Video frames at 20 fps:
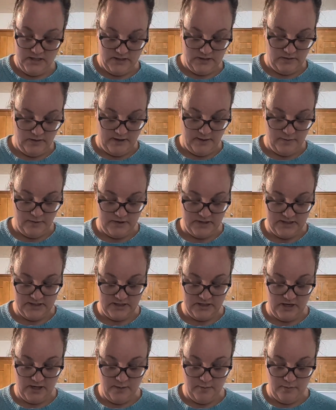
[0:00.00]
So I'm going to
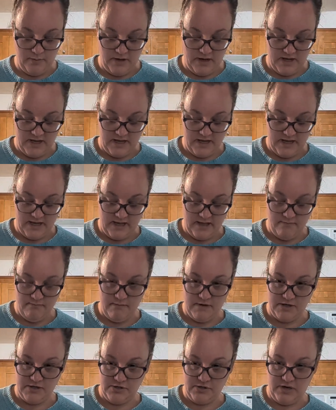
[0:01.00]
start by
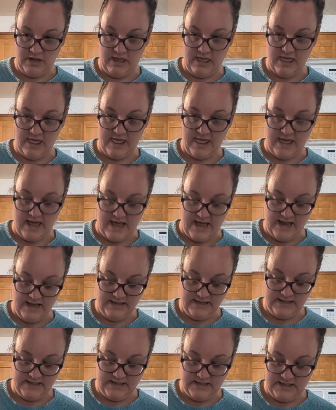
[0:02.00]
measuring
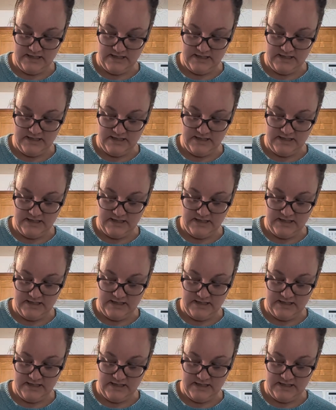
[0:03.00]
that.